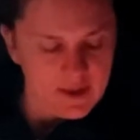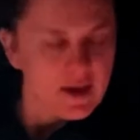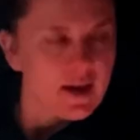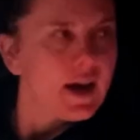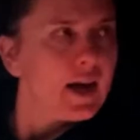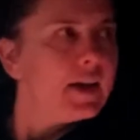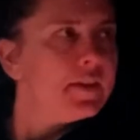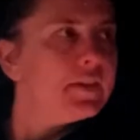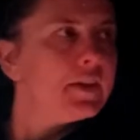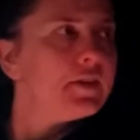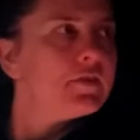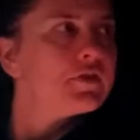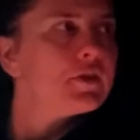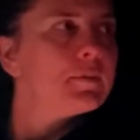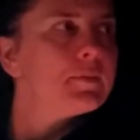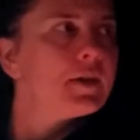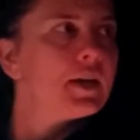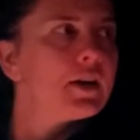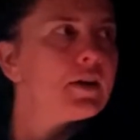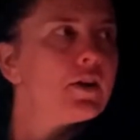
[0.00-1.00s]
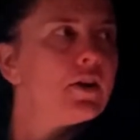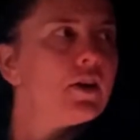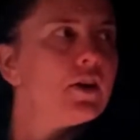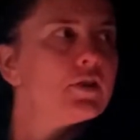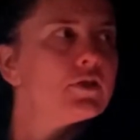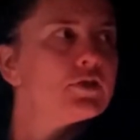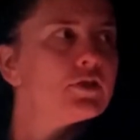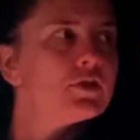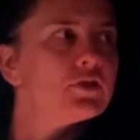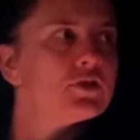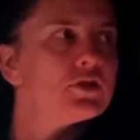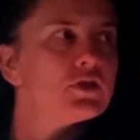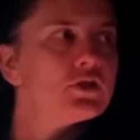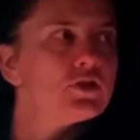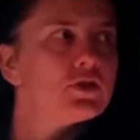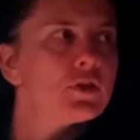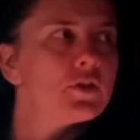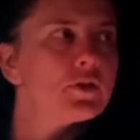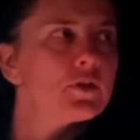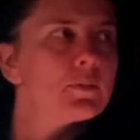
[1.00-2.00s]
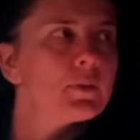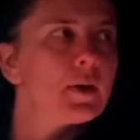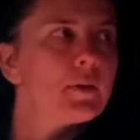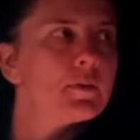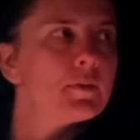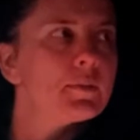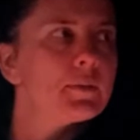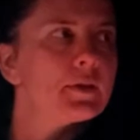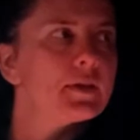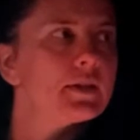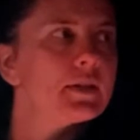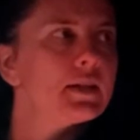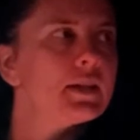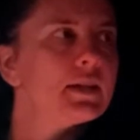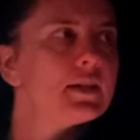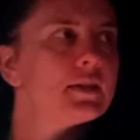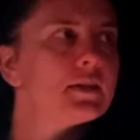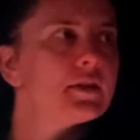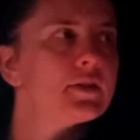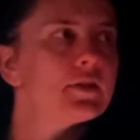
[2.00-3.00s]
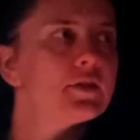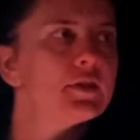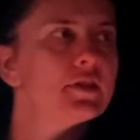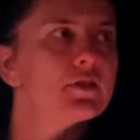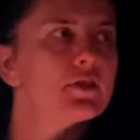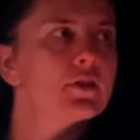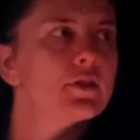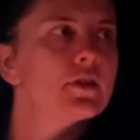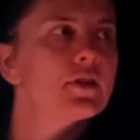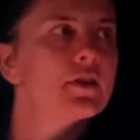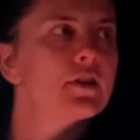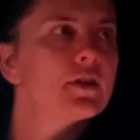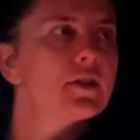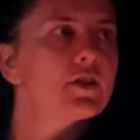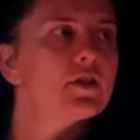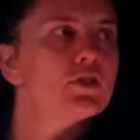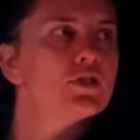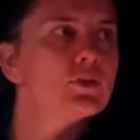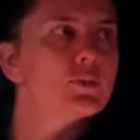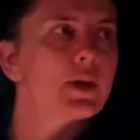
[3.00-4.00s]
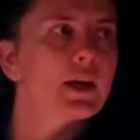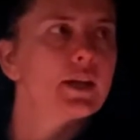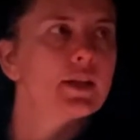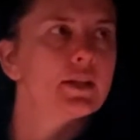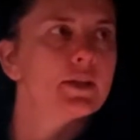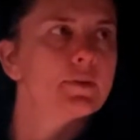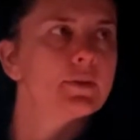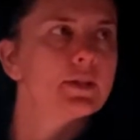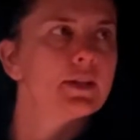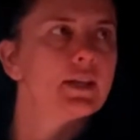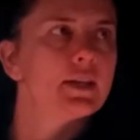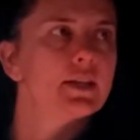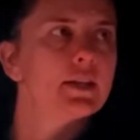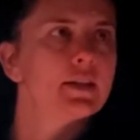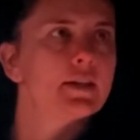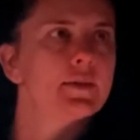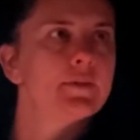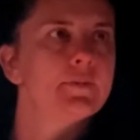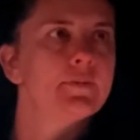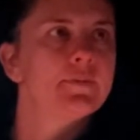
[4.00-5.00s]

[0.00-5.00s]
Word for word: And then from there, I'll also just show the probability. These are directly related.